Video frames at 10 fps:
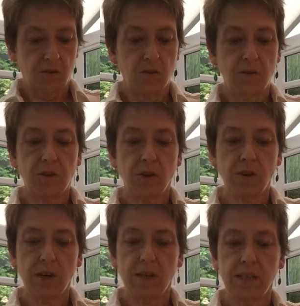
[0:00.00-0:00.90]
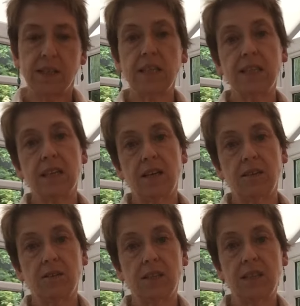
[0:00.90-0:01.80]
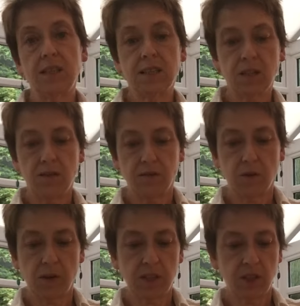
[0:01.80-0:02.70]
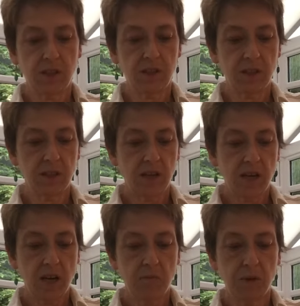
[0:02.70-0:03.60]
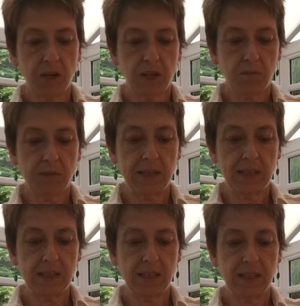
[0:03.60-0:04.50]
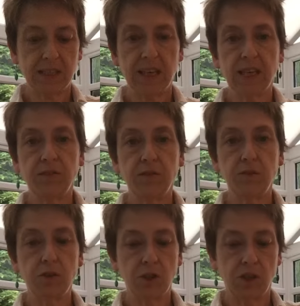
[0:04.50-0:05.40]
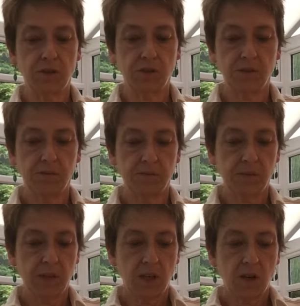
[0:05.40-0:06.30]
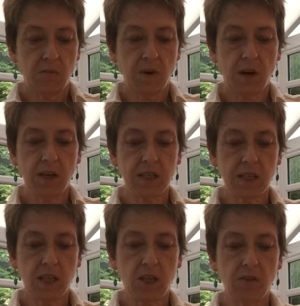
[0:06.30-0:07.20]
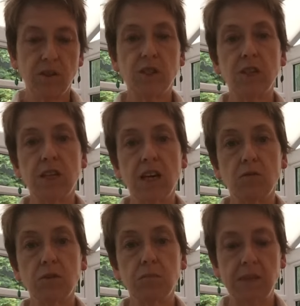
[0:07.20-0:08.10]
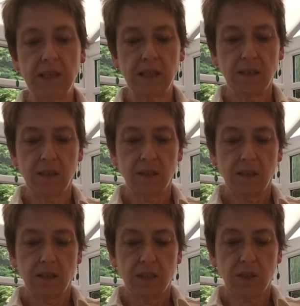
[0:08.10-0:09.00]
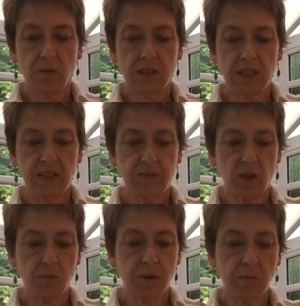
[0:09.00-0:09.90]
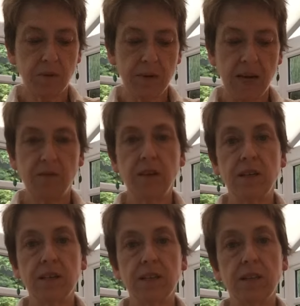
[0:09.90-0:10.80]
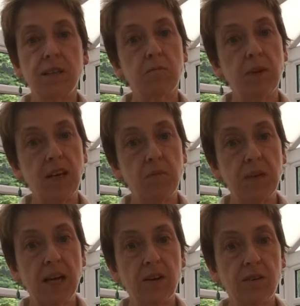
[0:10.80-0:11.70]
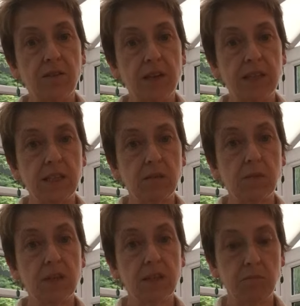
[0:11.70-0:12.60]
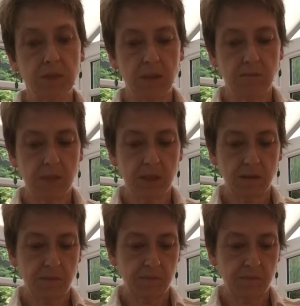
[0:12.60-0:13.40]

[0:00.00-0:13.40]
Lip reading: Through thorough, detailed and insightful questions, and by completing a daily food journal, Marc has encouraged and helped me to identify problem areas that may have been aggravating my symptoms.